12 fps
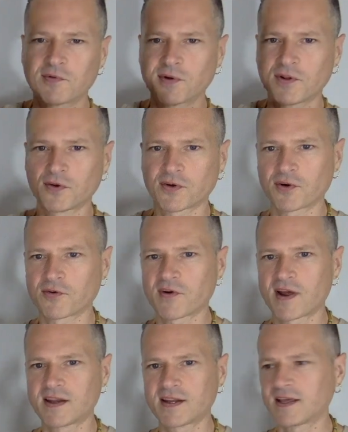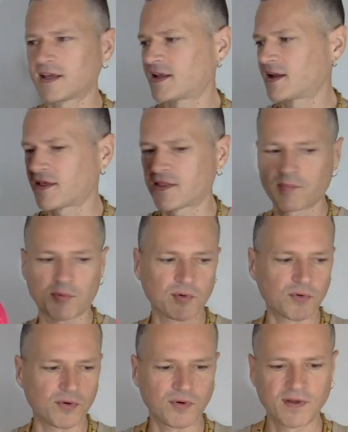Would look great in the
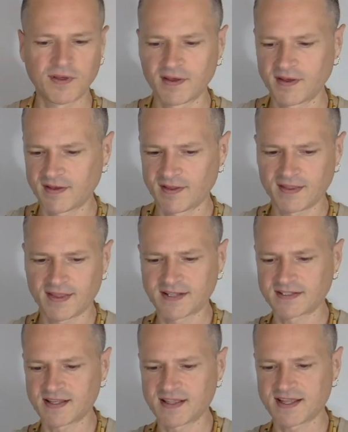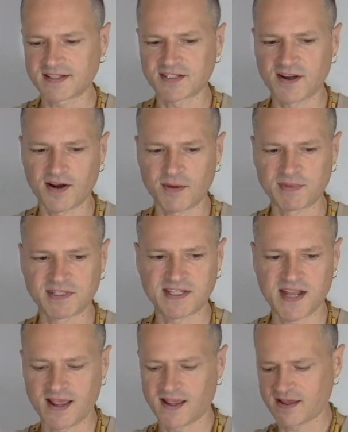pool. That's that's not a
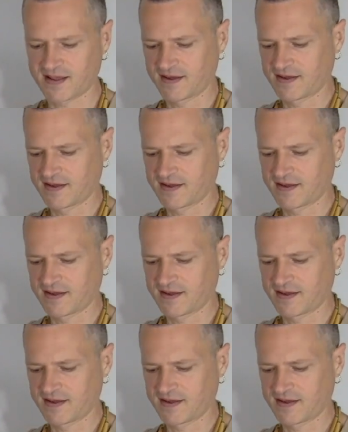mistake.